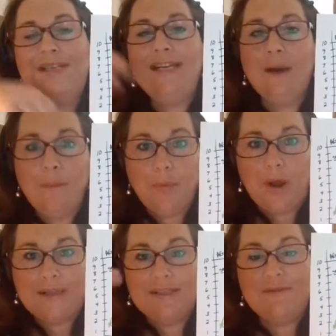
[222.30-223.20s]

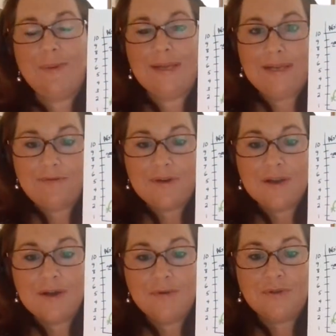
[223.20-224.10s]
decompress as my
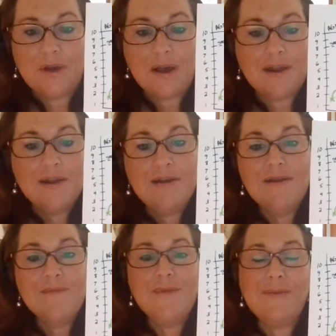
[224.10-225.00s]
evening goes on.
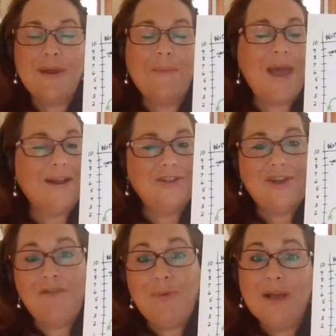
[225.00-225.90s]
Maybe I'm at a
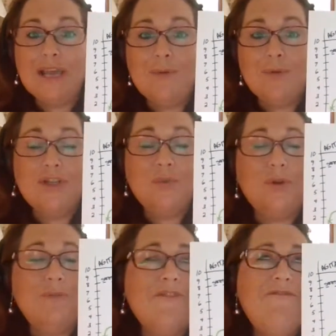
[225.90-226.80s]
softball game, which is
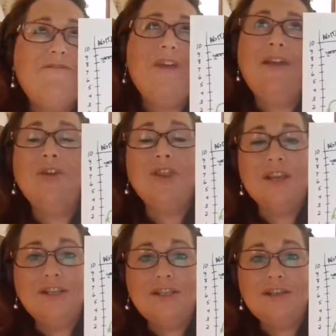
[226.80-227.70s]
one of my favorite
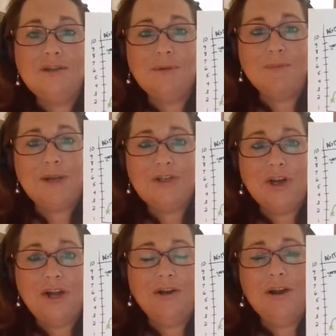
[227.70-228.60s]
things to do with my
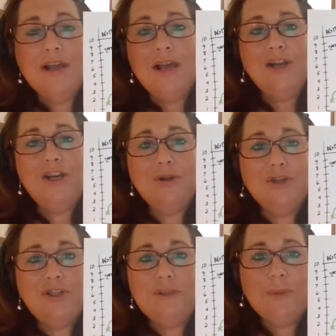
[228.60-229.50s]
daughter.
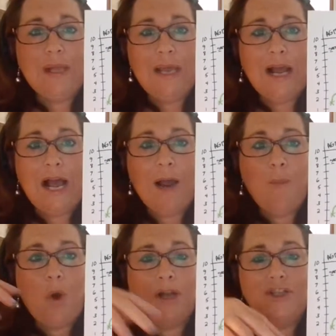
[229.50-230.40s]
She's playing,
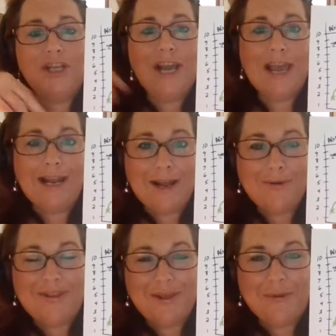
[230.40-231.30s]
I'm watching, hanging
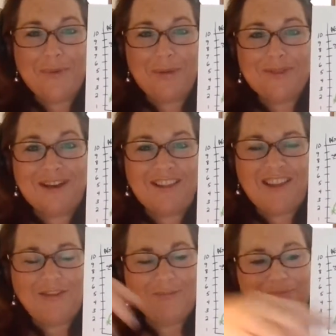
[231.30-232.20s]
out with the other moms, and I
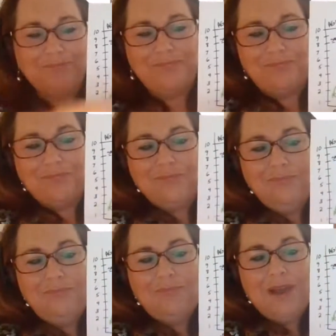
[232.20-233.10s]
love it.
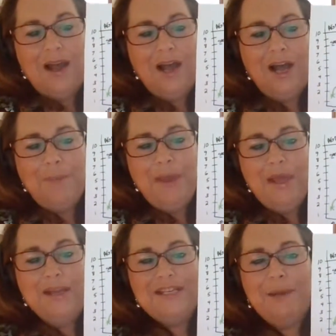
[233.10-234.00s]
Um,
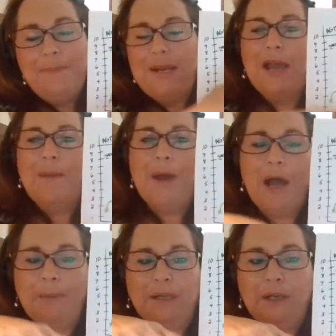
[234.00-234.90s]
10 p.m.,
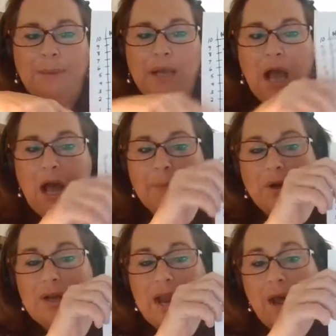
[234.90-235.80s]
I'm a little bit
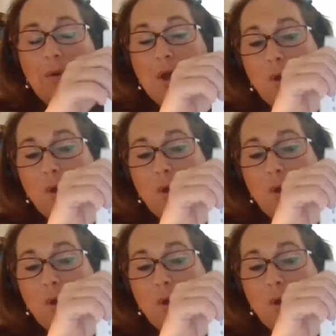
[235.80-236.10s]
calmer. Now,